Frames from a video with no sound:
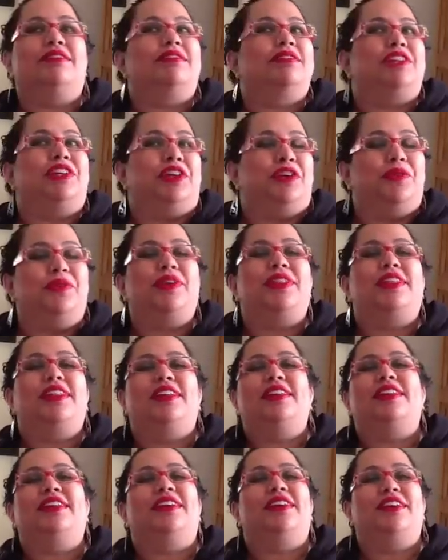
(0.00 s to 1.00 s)
you know,
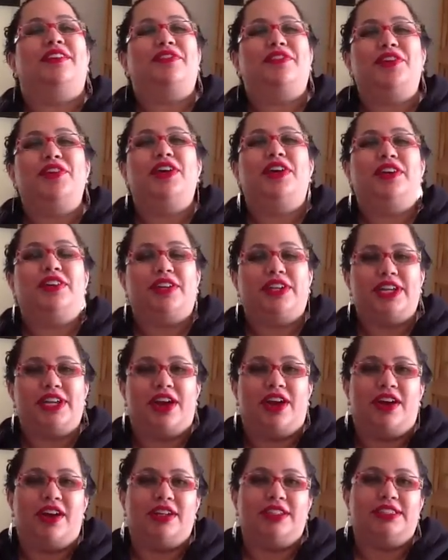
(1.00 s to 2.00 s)
within a few hundred
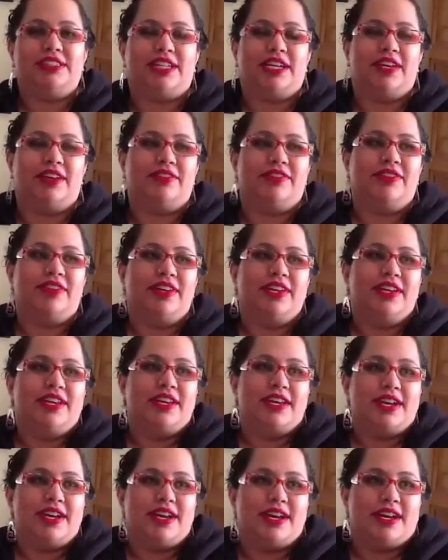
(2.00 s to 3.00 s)
yards of,
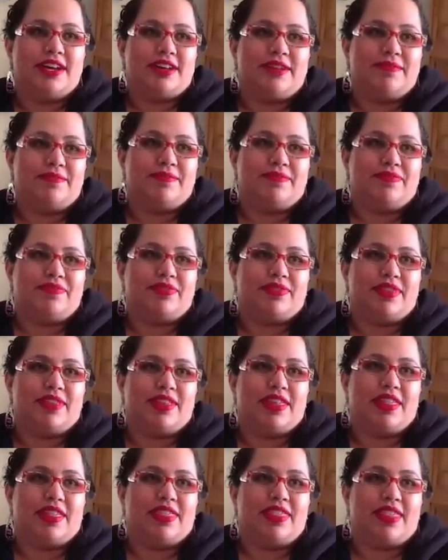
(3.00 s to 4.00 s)
um,
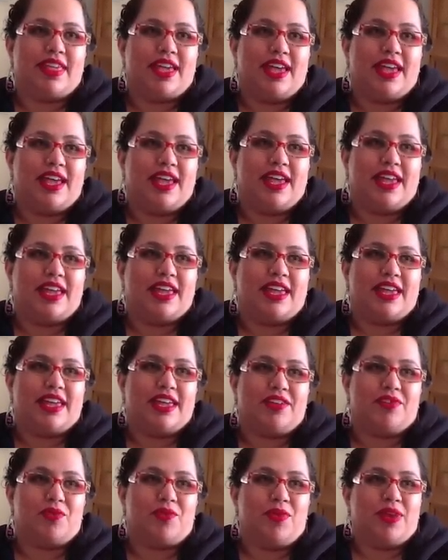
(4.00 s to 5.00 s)
that
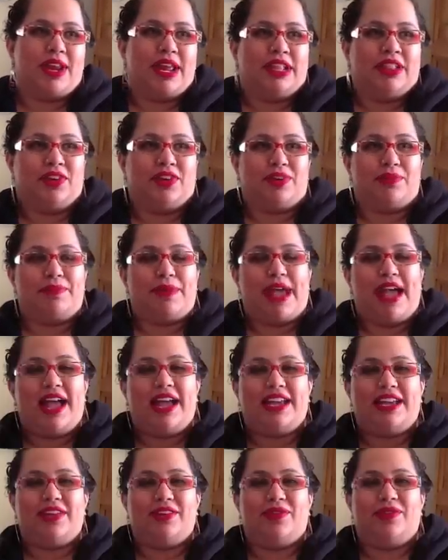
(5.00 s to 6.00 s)
when I look back
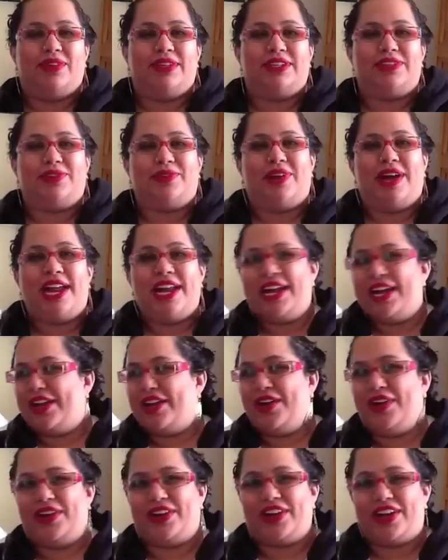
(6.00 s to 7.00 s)
and wonder why I didn't
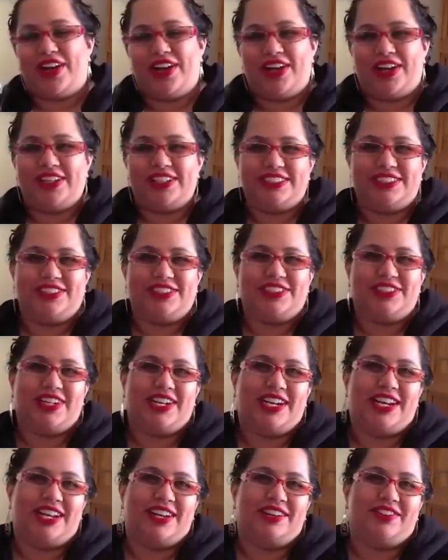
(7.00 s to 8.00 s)
go to college
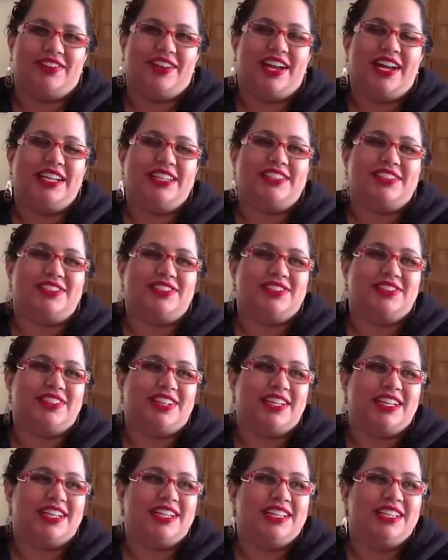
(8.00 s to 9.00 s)
straight out of high school,
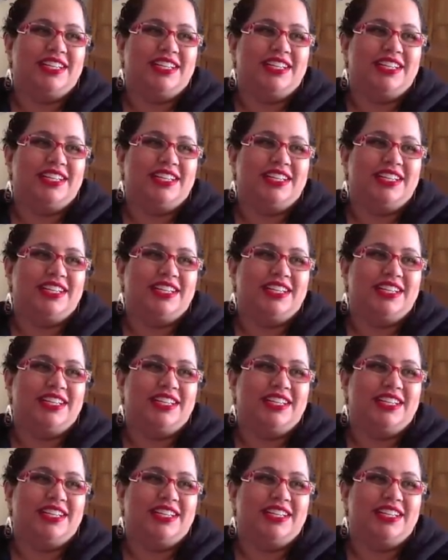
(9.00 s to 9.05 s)
like,